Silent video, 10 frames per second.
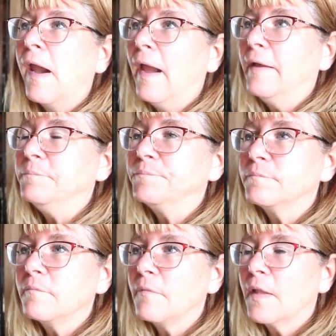
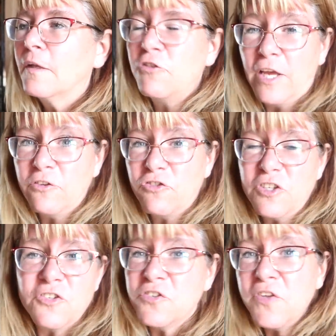And Chance
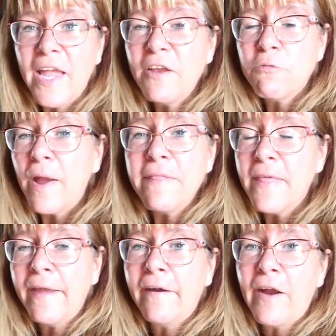just stayed right
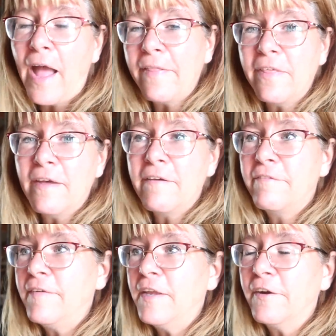there at the
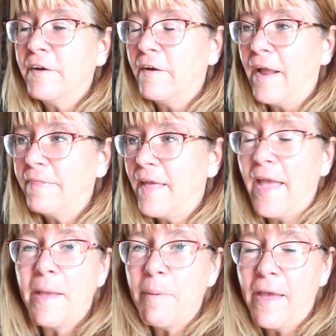feeder or at the
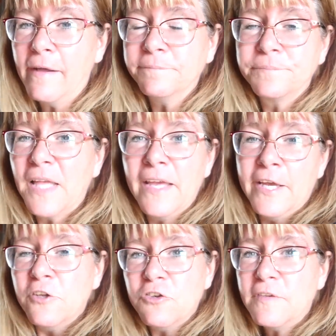hay bale,
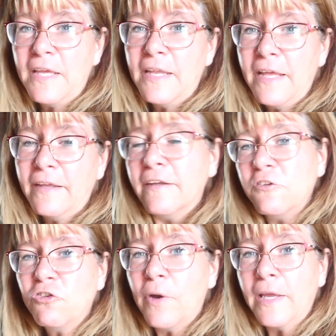just eating,
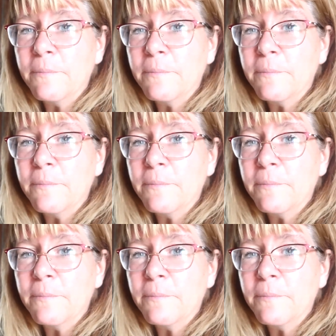enjoying